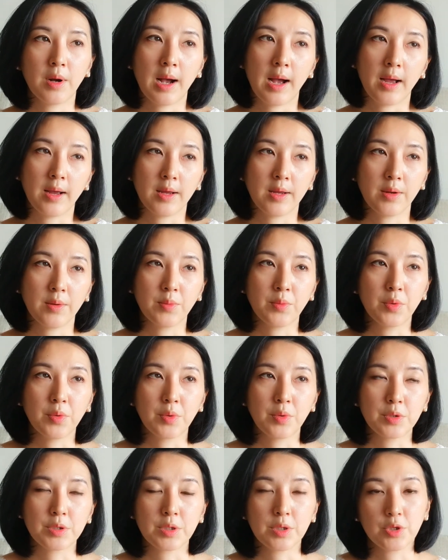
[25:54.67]
I
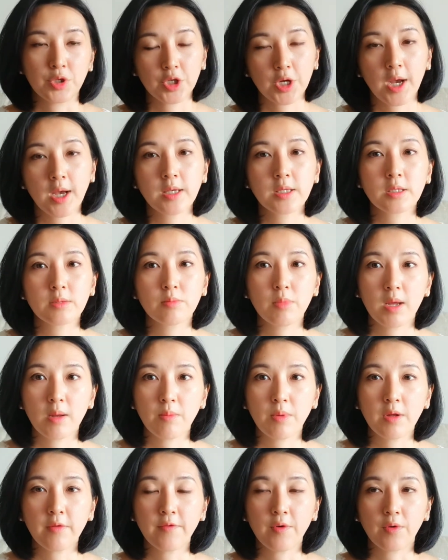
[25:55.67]
will suggest
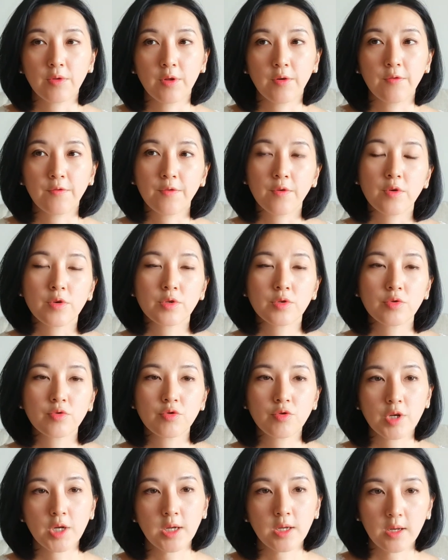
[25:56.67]
maybe for the first
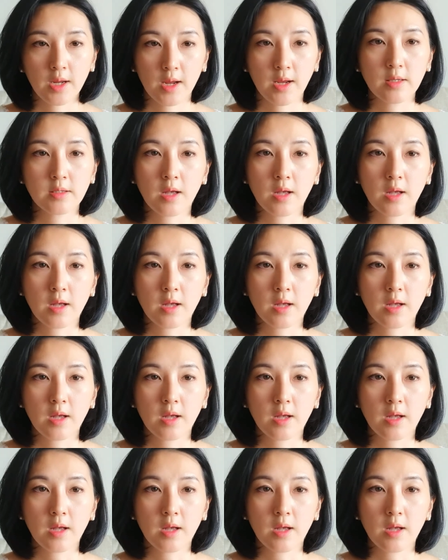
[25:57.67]
3 days